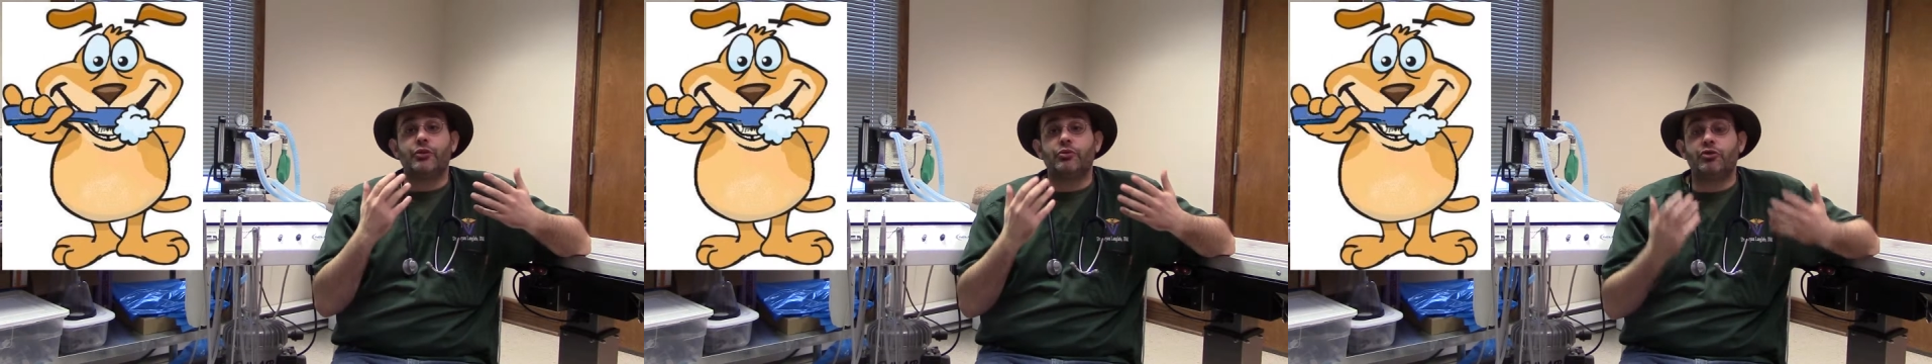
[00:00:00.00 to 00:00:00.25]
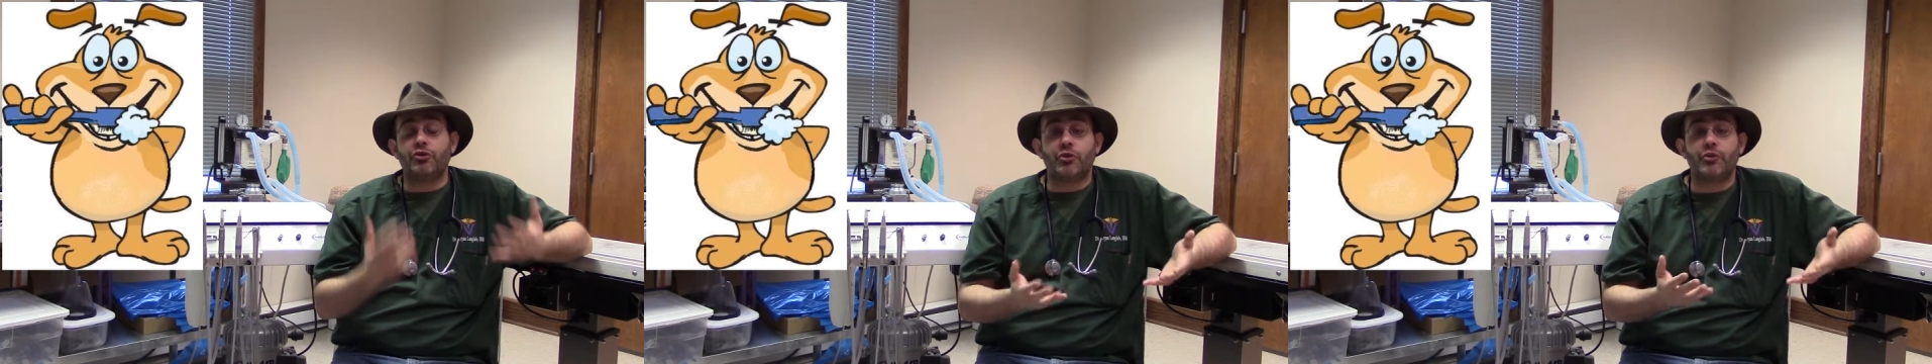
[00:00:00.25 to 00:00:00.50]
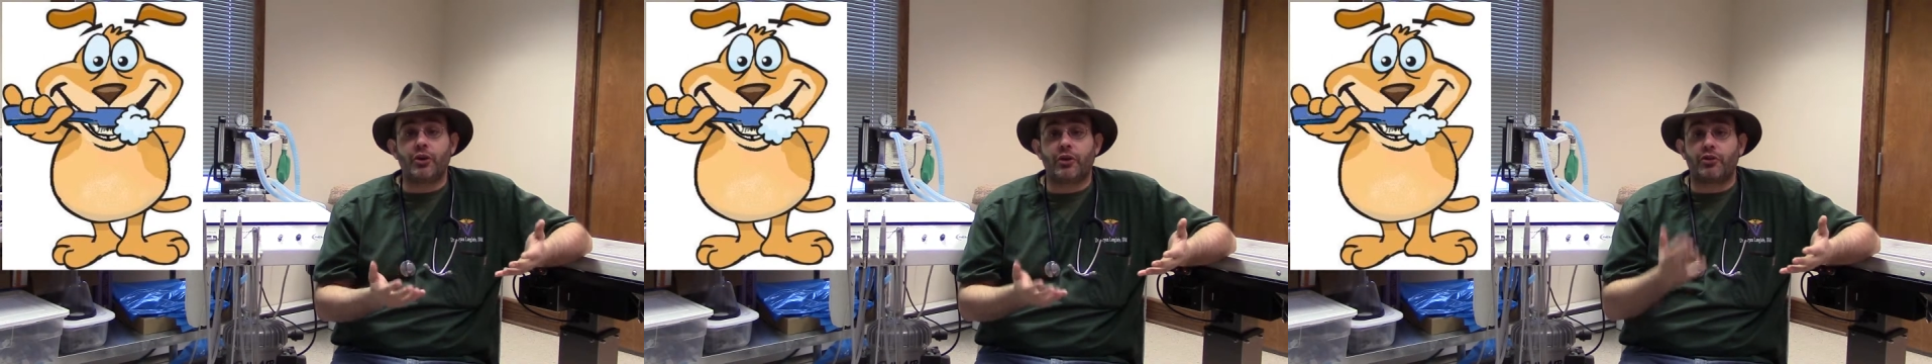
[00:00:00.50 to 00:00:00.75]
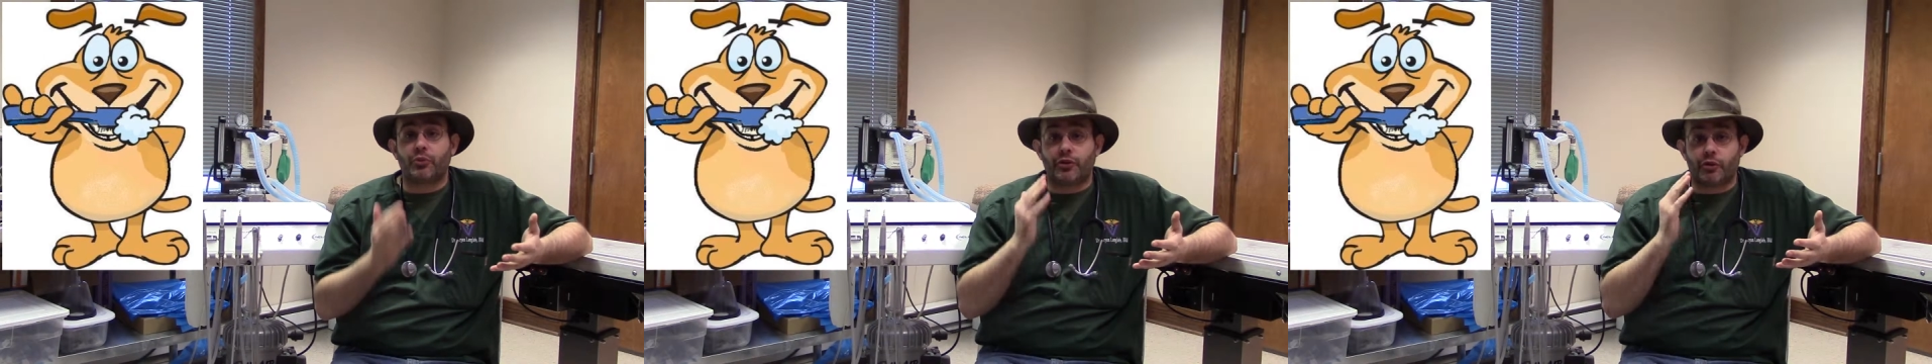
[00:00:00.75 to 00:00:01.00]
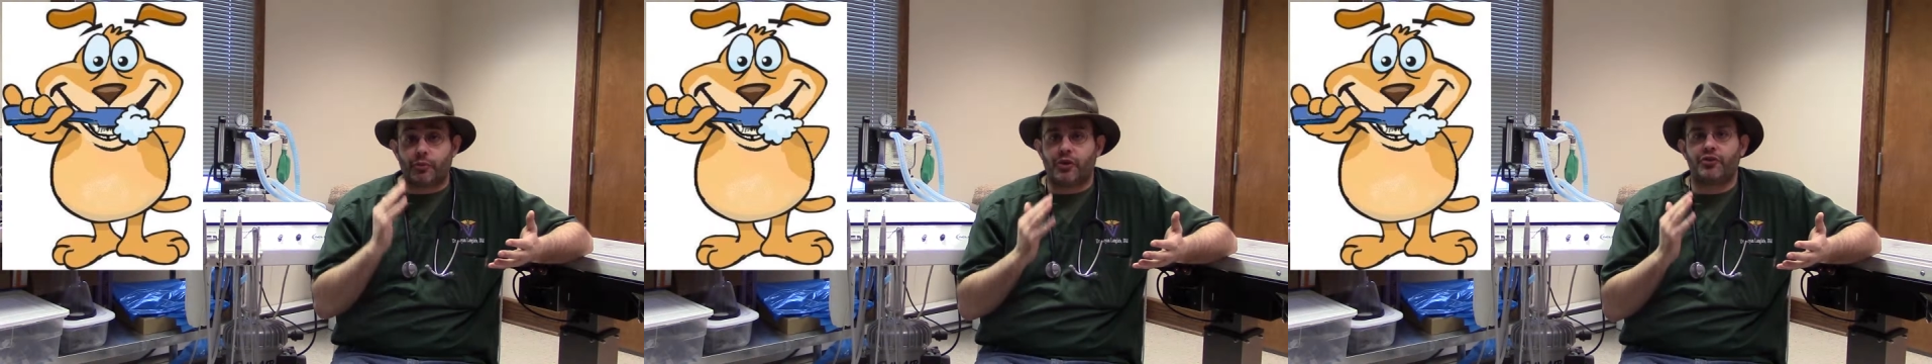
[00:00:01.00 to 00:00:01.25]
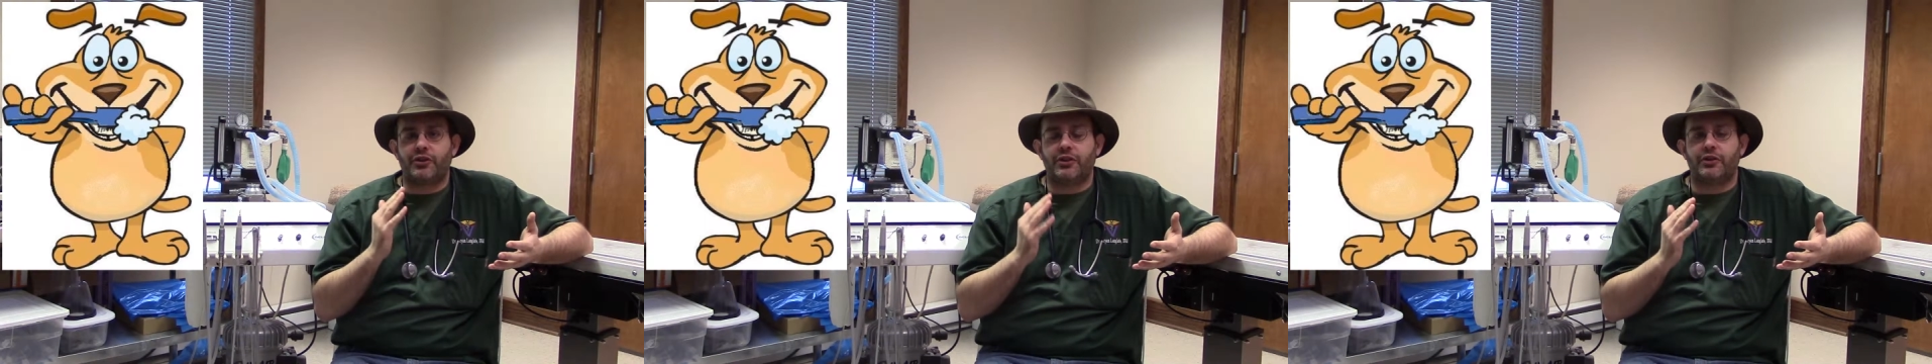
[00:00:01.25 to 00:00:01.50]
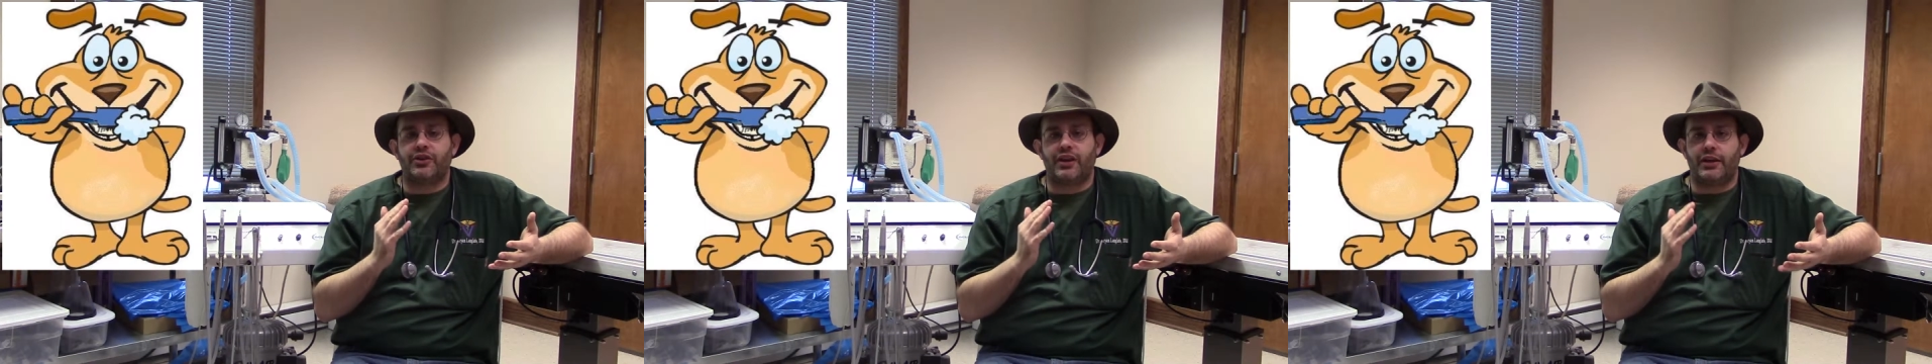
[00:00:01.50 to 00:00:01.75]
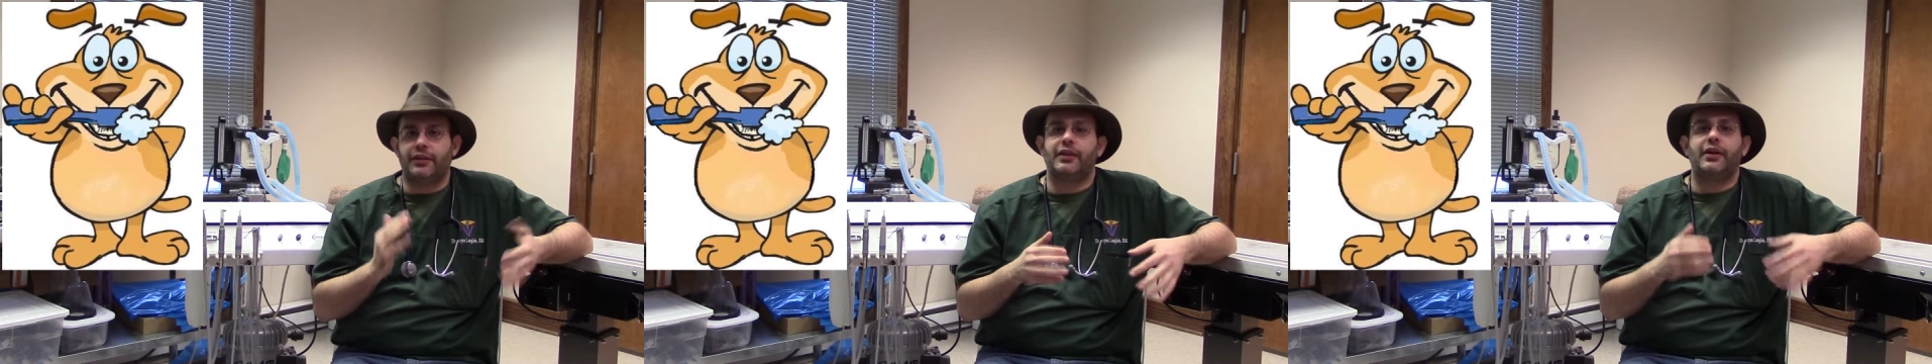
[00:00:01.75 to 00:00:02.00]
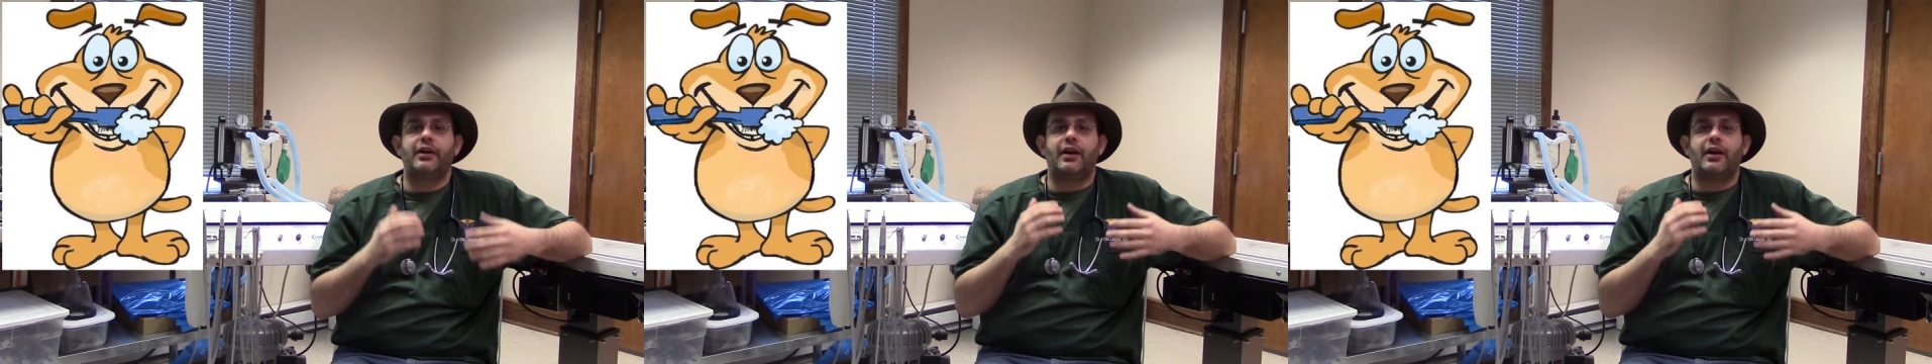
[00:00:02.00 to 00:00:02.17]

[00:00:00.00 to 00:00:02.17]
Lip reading: you do notice when you're brushing their teeth